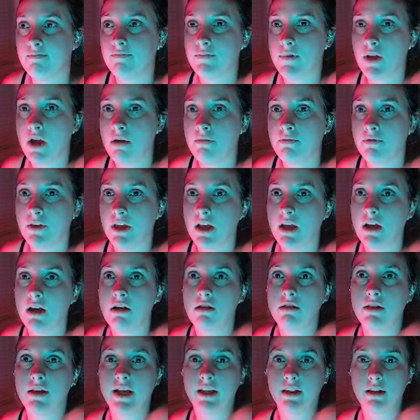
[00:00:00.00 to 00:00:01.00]
Hopefully
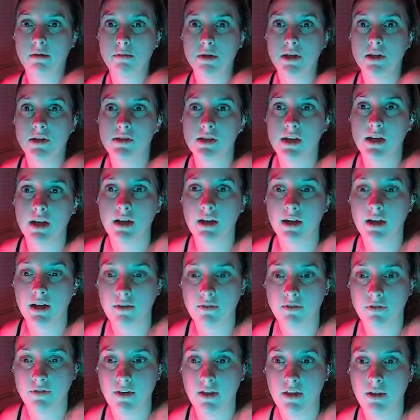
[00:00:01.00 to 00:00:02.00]
y'all like the music.
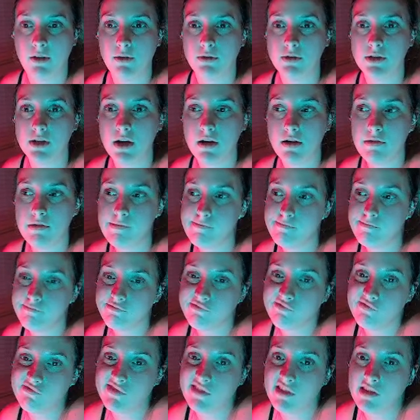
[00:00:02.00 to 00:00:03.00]
If you don't,
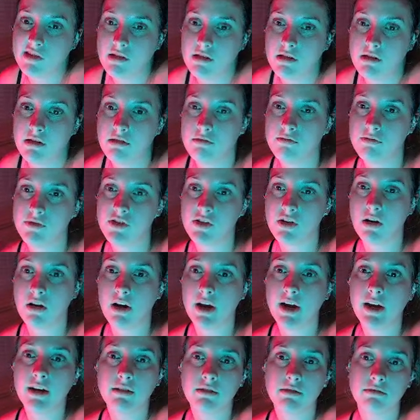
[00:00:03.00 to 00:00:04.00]

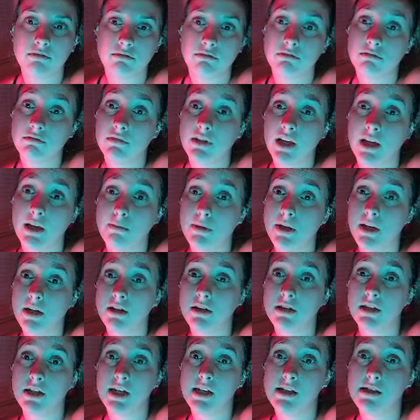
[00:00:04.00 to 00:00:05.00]
sorry. Get better
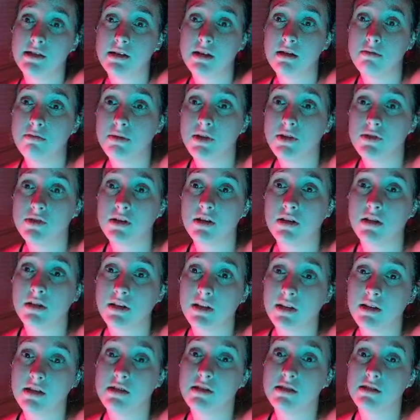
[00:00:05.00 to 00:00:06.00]
taste in music,
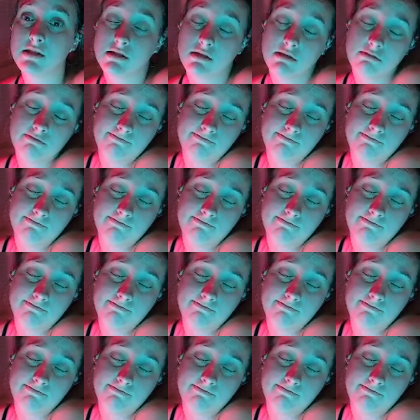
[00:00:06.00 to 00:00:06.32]
because